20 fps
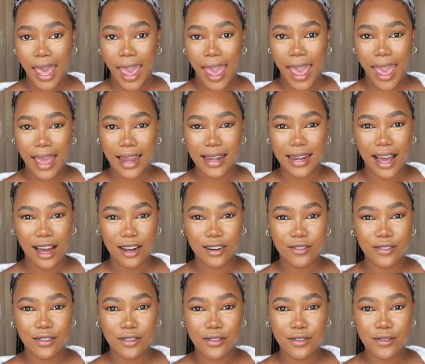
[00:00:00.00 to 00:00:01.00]
and out
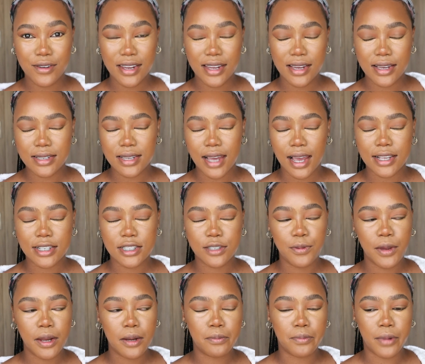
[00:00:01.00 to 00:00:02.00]
of the 3 years, I
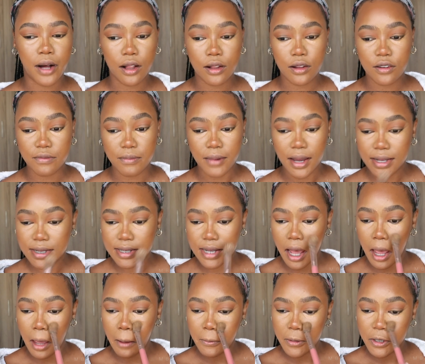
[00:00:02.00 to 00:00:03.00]
spent bulk of my
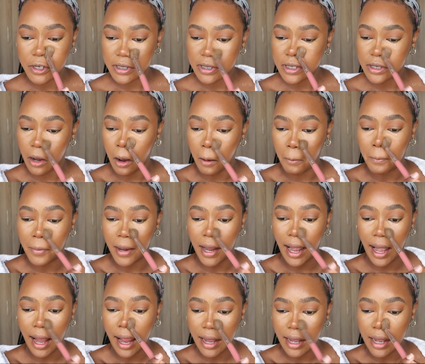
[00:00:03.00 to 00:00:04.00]
time just
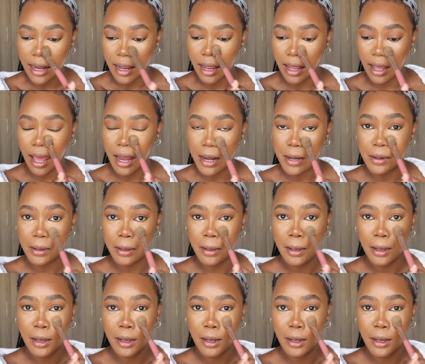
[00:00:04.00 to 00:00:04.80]
complaining and